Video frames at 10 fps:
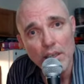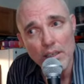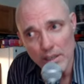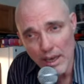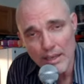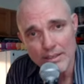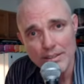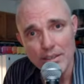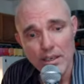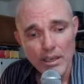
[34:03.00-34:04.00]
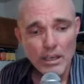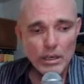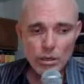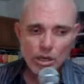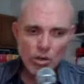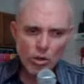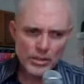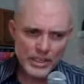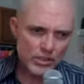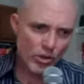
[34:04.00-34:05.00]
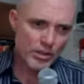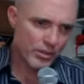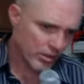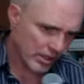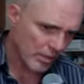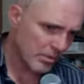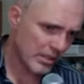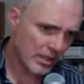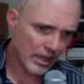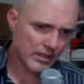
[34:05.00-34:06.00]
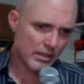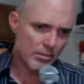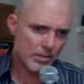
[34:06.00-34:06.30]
Yes. Look at all these authors. Give me the next.